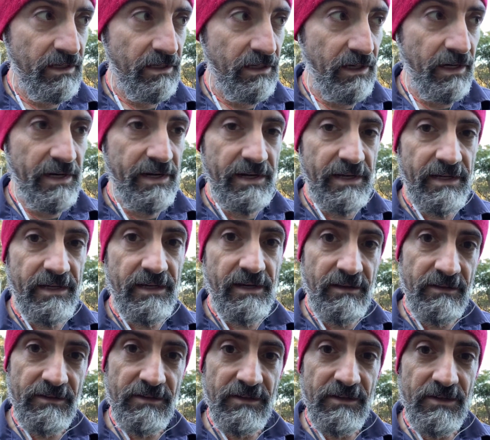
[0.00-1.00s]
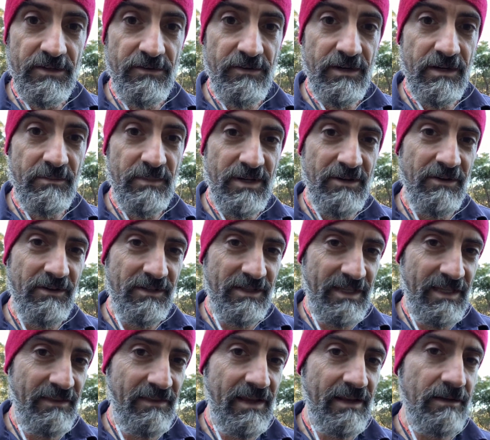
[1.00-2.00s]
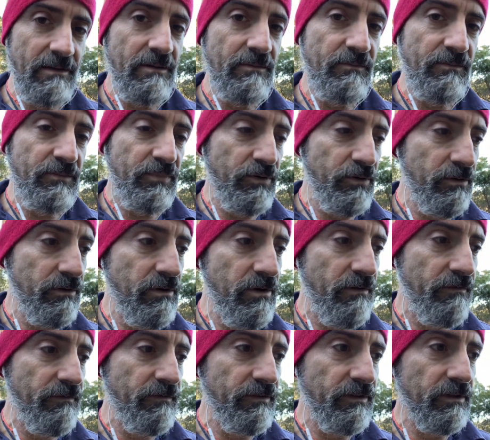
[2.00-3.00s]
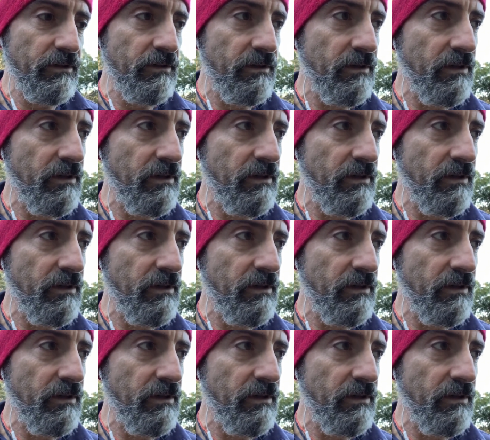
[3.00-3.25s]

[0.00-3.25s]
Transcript: lean against the string, because then that'd put it off for